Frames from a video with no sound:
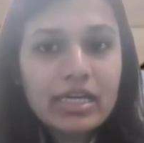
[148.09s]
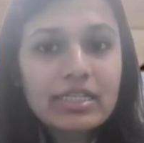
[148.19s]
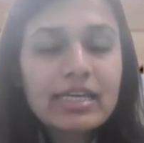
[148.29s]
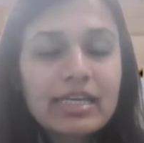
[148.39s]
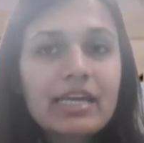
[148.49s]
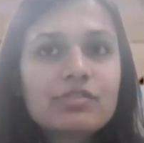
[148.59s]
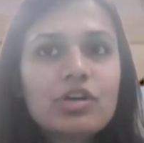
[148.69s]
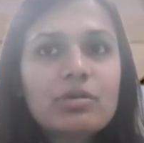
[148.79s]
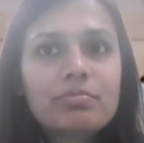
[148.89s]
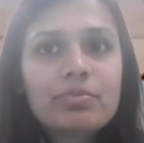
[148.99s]
It
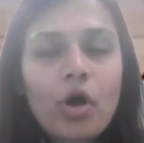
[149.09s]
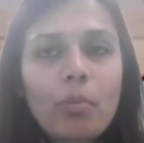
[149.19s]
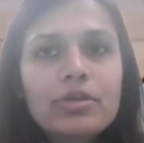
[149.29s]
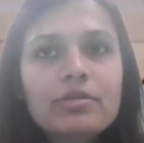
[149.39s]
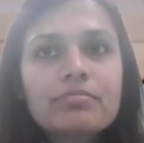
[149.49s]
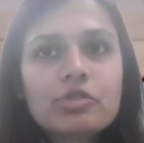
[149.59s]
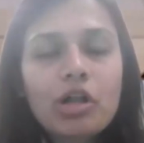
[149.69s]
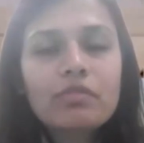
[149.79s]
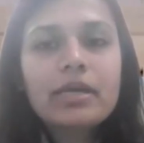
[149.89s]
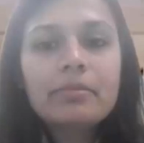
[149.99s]
gives you a problem
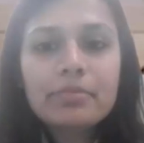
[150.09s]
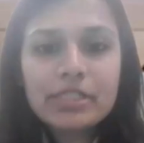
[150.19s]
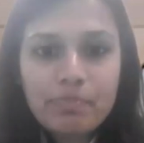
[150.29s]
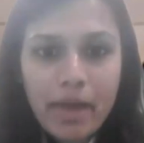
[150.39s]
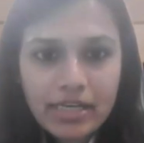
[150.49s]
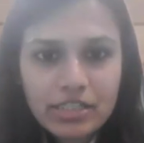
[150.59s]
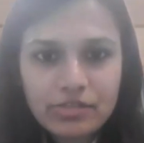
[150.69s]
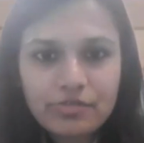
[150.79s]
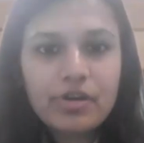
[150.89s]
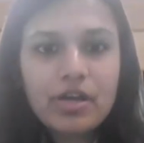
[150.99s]
solving
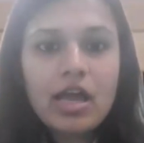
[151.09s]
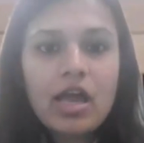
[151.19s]
perspective.